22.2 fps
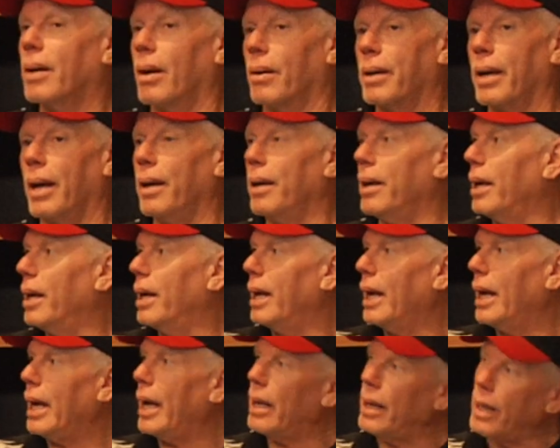Okay.
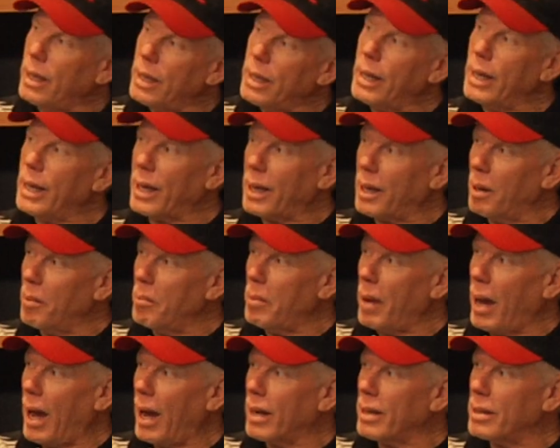And then you're going to come
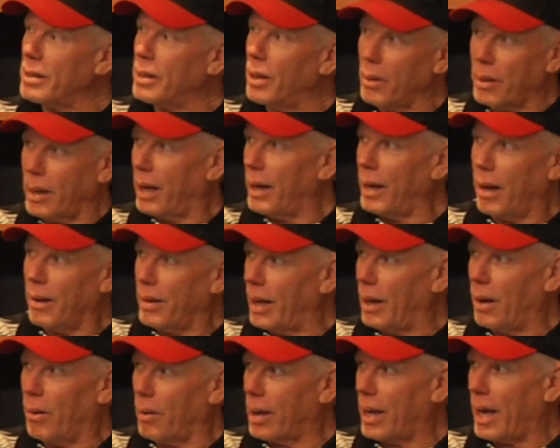back and say, okay, now
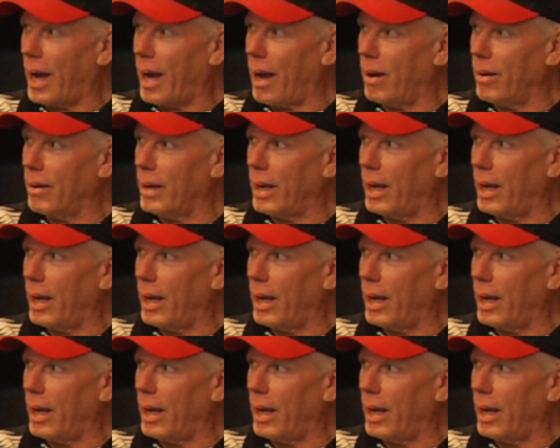they don't count,